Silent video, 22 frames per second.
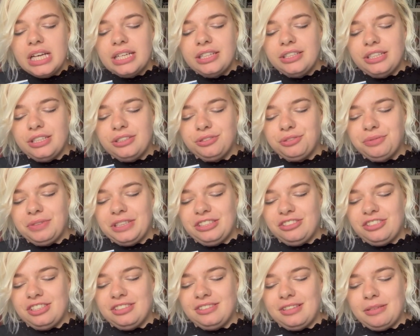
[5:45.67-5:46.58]
News
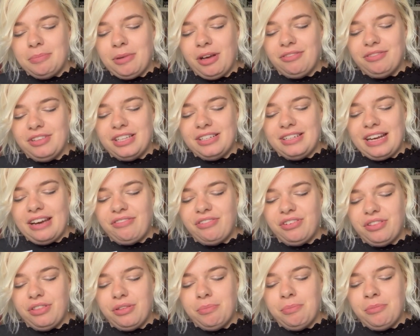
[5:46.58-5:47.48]
reaches them of the death
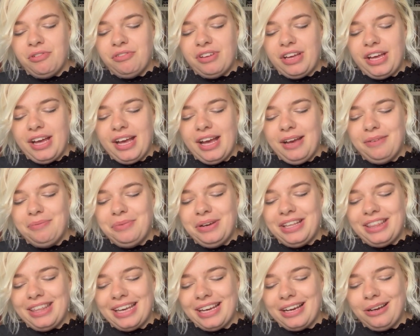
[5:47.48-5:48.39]
of the mother, and
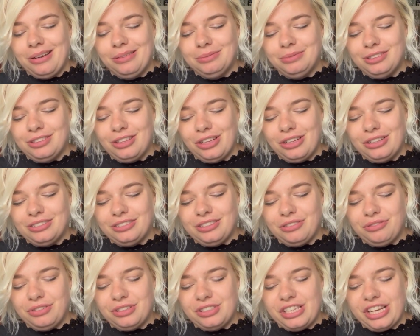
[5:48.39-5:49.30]
with it comes thoughts
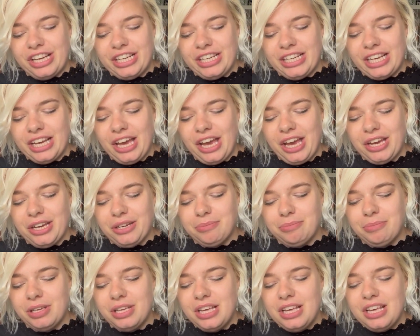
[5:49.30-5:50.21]
of returning
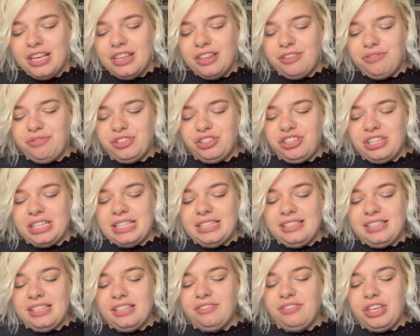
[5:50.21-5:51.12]
home. The
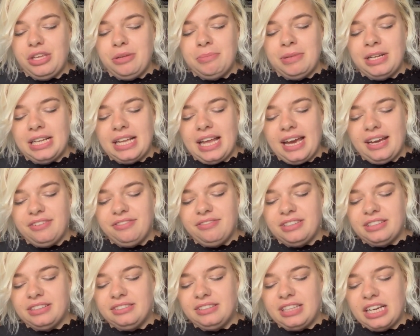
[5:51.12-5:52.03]
fragility of human life
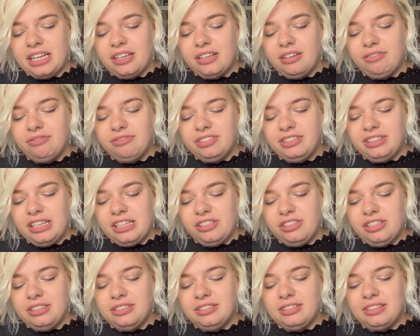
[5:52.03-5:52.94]
fills their
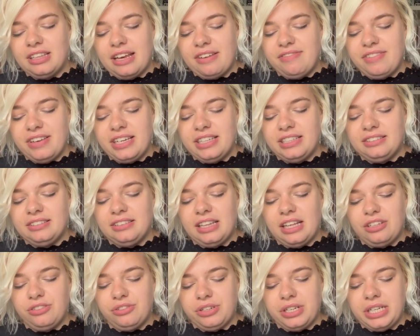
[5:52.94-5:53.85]
conversations, their fears,
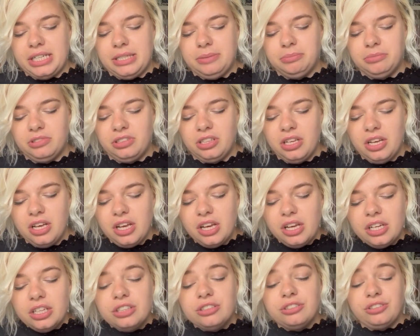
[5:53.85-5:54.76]
their dreams.
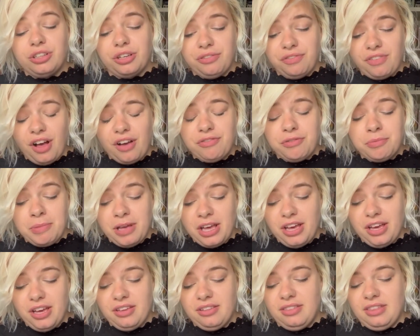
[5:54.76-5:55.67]
So far from
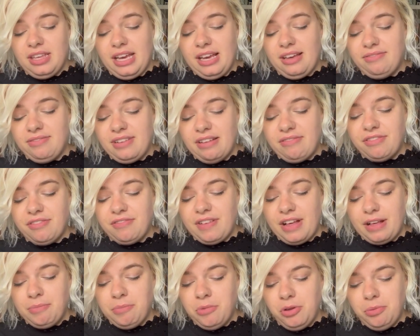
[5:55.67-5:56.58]
Earth, they have never
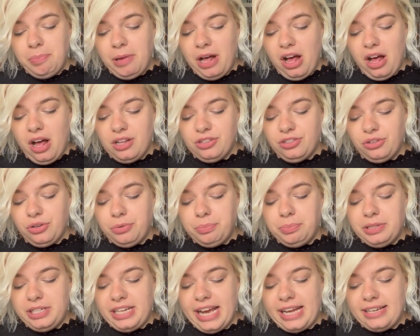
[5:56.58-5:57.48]
felt more part or
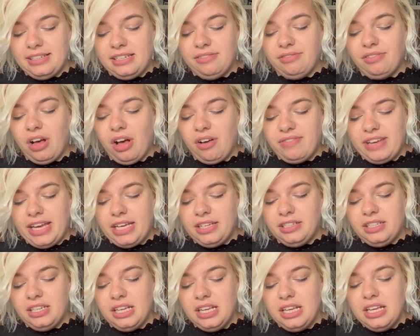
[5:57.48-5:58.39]
protective of
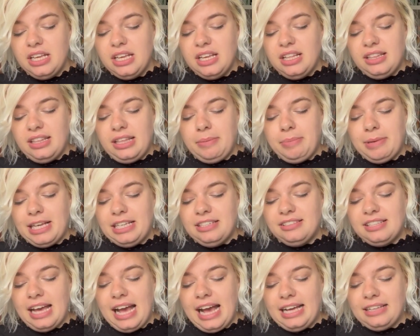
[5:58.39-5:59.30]
it. They begin
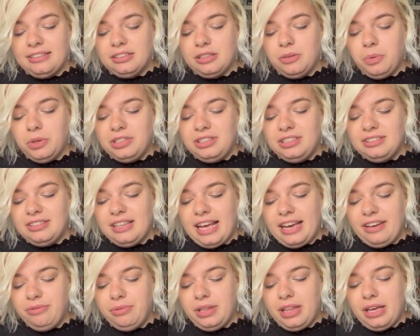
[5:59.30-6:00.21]
to ask, what is
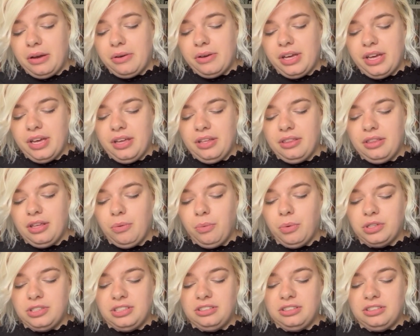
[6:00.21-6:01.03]
life without Earth? What